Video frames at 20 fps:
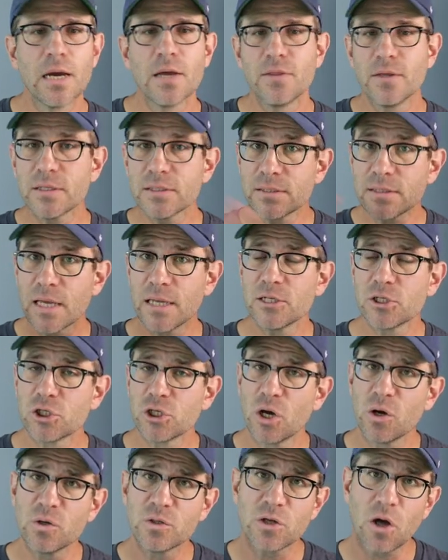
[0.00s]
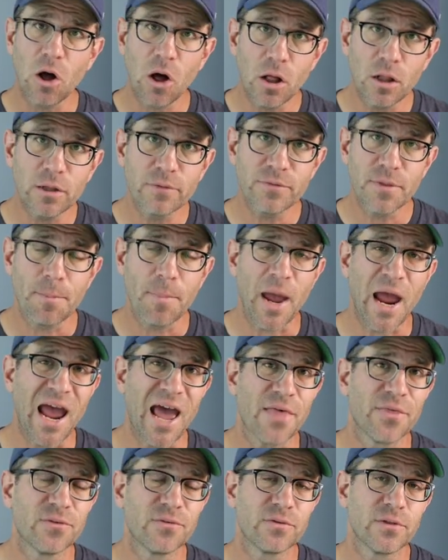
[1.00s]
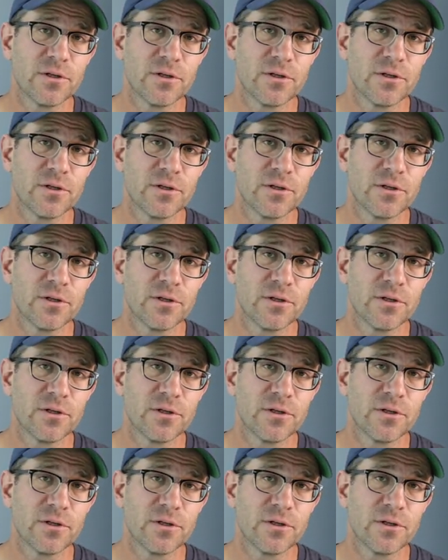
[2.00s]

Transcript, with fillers: This then shows all of the paths,